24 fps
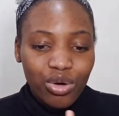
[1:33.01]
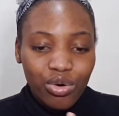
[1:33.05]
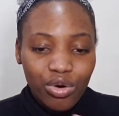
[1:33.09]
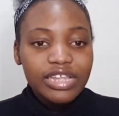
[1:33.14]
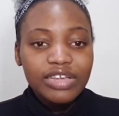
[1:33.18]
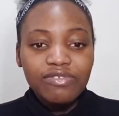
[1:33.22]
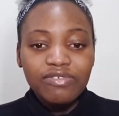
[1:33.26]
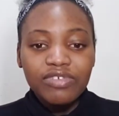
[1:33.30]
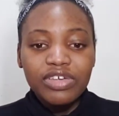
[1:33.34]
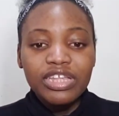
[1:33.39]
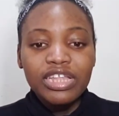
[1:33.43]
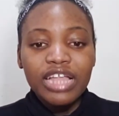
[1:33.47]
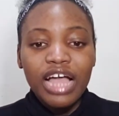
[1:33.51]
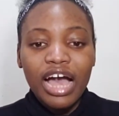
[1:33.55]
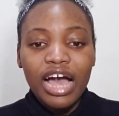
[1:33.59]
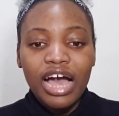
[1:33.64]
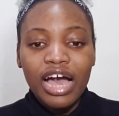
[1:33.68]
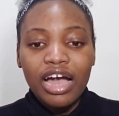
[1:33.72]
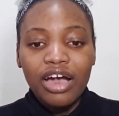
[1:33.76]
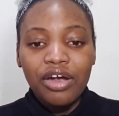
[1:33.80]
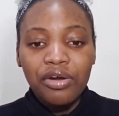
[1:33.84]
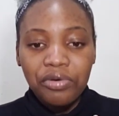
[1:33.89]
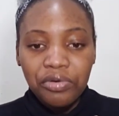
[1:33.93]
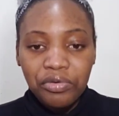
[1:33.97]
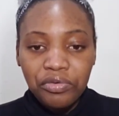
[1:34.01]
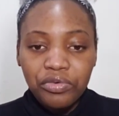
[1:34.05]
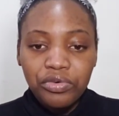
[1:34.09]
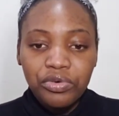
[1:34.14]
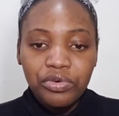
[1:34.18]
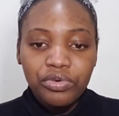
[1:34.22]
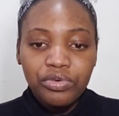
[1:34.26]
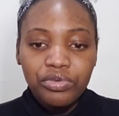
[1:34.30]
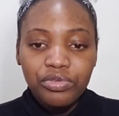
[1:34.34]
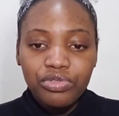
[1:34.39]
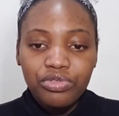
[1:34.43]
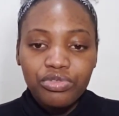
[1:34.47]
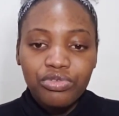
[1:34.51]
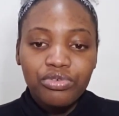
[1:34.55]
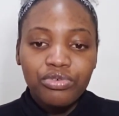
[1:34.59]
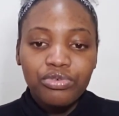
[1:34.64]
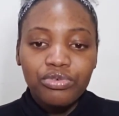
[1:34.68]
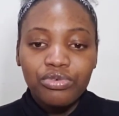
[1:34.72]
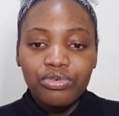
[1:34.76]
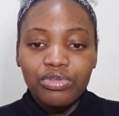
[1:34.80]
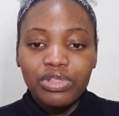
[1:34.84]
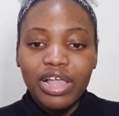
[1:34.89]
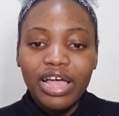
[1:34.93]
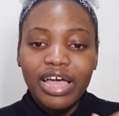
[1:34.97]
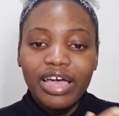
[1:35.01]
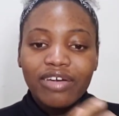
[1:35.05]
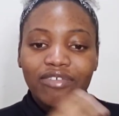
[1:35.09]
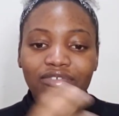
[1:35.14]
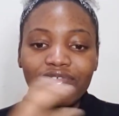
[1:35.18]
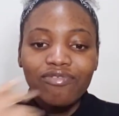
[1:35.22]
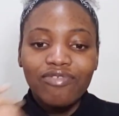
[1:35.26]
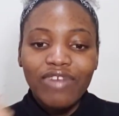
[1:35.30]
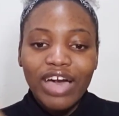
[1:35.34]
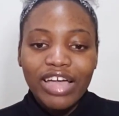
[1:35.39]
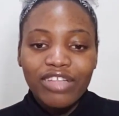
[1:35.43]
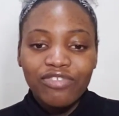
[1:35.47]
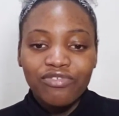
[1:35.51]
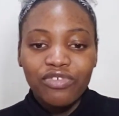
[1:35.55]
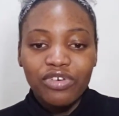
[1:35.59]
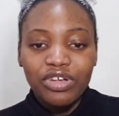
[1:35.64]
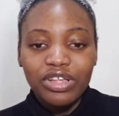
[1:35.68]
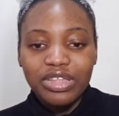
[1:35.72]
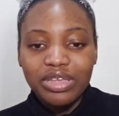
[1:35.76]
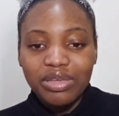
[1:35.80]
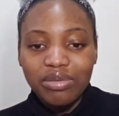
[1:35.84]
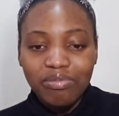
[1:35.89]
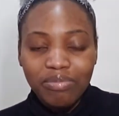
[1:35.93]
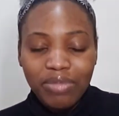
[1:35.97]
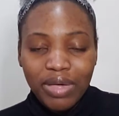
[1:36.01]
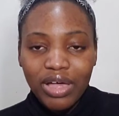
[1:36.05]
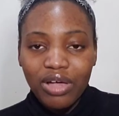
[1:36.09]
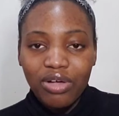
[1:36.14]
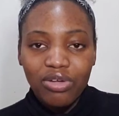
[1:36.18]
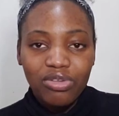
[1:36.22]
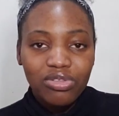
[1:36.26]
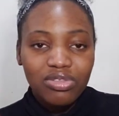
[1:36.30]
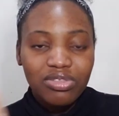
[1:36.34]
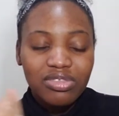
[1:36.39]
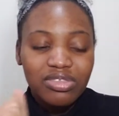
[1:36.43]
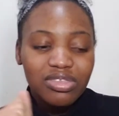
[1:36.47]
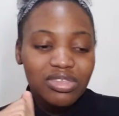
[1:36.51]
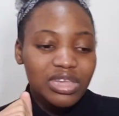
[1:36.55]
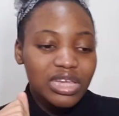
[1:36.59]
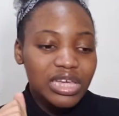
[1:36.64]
leaving her crew to like fight for the belt